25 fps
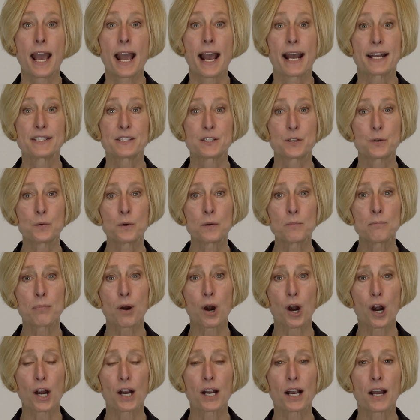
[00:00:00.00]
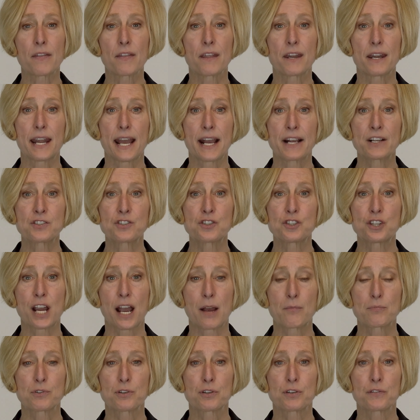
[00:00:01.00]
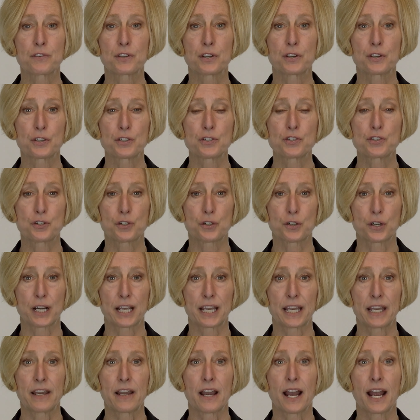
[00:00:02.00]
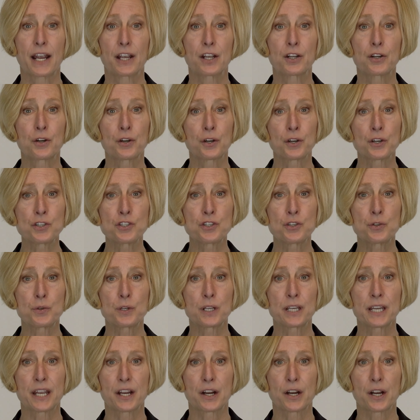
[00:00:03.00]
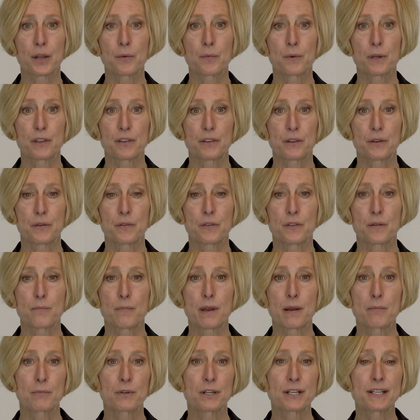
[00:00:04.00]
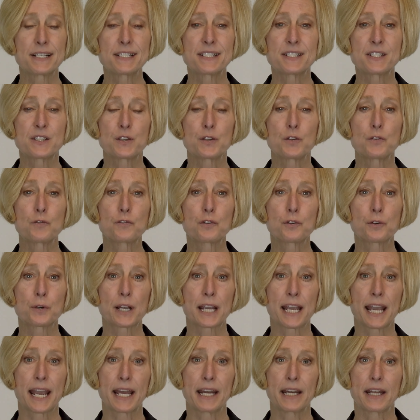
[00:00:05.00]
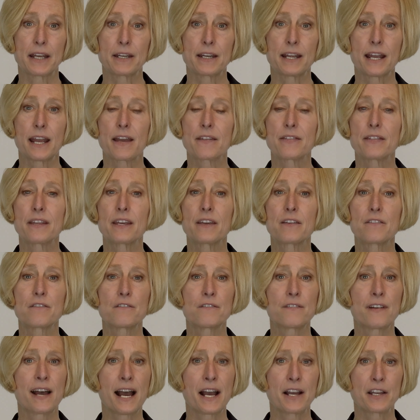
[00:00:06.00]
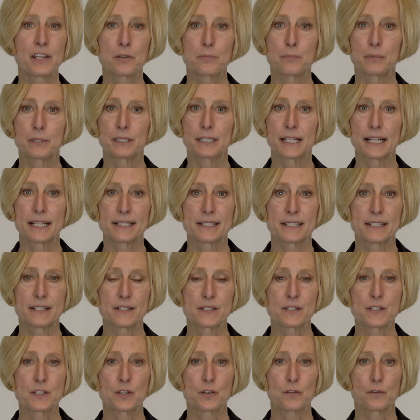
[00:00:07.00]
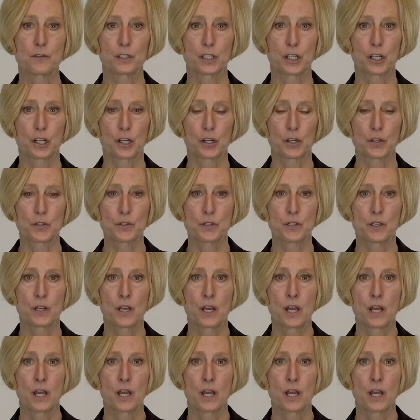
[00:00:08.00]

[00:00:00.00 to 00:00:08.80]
As you embark on the next chapter of your journey, I encourage you to carry with you the memories you've created and the invaluable lessons you've learned.